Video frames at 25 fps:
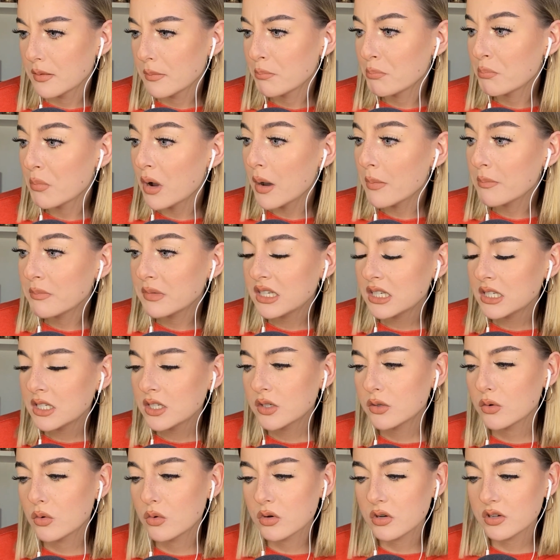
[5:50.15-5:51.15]
mummy
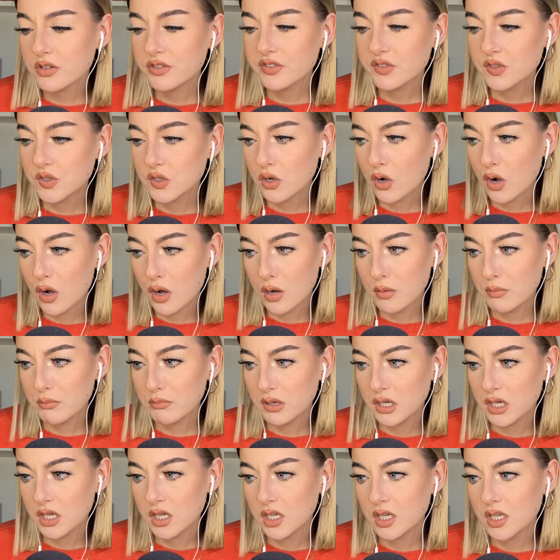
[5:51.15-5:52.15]
or
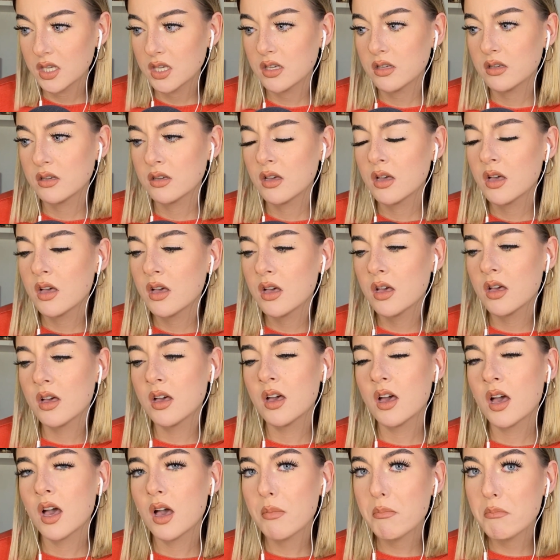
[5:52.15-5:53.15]
zombie?
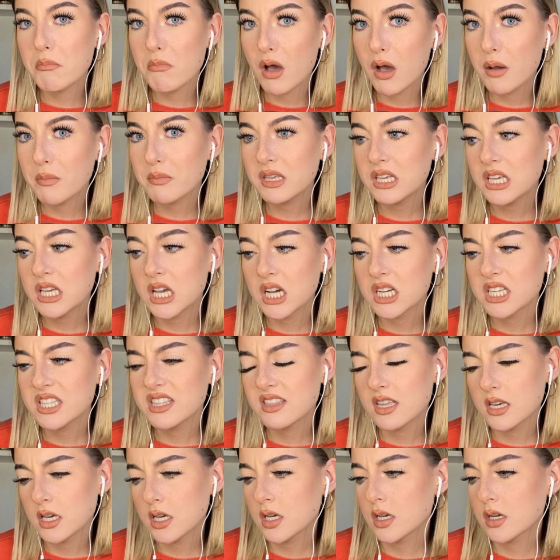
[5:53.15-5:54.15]
Mummy, I
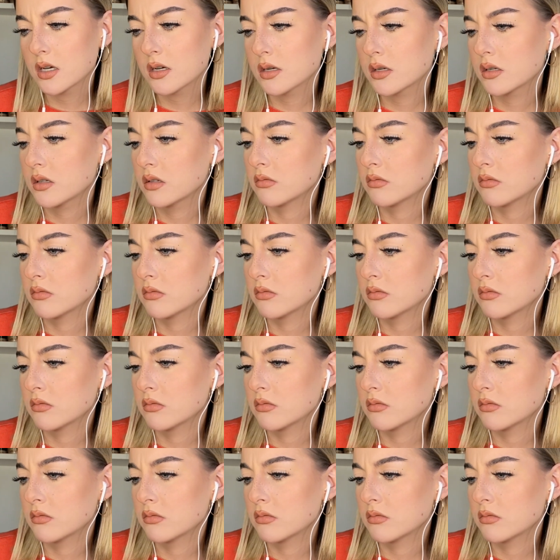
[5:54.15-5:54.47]
think.